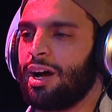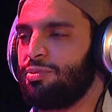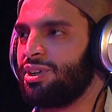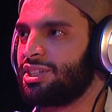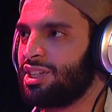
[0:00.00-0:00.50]

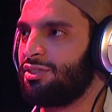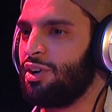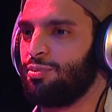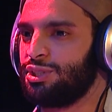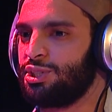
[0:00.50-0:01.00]
hyping yourself
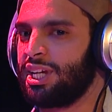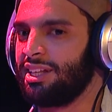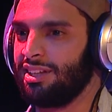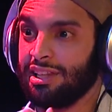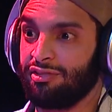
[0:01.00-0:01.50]
up, but you
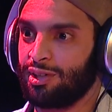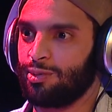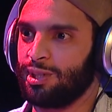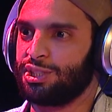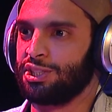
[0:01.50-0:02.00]
can't deliver
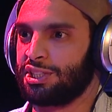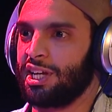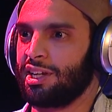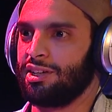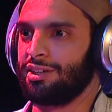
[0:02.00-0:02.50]
what you're
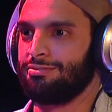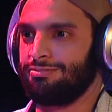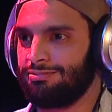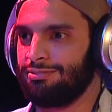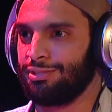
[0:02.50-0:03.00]
saying you're
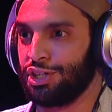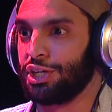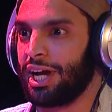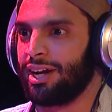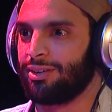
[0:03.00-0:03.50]
good
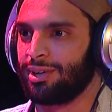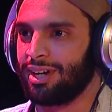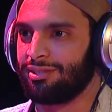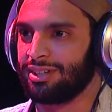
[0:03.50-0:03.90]
at or whatever.